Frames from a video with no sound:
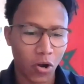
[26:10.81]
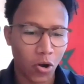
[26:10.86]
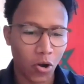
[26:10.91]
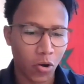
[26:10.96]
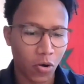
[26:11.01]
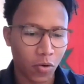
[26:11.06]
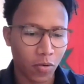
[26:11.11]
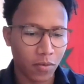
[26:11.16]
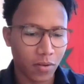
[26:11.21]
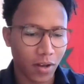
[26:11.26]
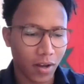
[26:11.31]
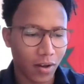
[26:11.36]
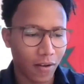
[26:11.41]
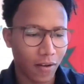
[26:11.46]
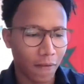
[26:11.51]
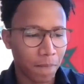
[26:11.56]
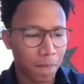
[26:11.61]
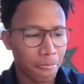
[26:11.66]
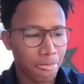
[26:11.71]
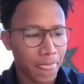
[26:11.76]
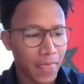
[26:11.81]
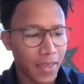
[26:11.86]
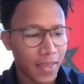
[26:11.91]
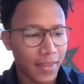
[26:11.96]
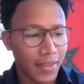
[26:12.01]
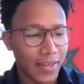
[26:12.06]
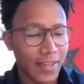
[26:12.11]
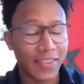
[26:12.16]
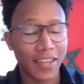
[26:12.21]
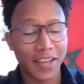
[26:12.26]
Uh, we do like
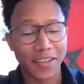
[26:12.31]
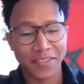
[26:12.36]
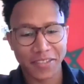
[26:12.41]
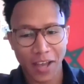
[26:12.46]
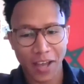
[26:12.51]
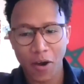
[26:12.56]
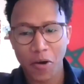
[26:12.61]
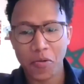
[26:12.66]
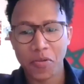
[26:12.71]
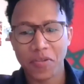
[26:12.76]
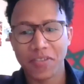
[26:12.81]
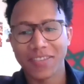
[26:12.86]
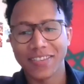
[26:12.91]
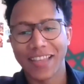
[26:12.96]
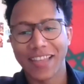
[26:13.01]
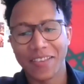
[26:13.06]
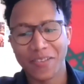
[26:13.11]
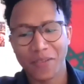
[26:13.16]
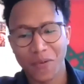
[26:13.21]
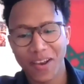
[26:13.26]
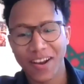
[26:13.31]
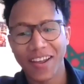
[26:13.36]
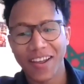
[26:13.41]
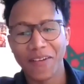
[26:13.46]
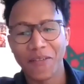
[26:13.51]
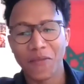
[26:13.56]
boarding on sand.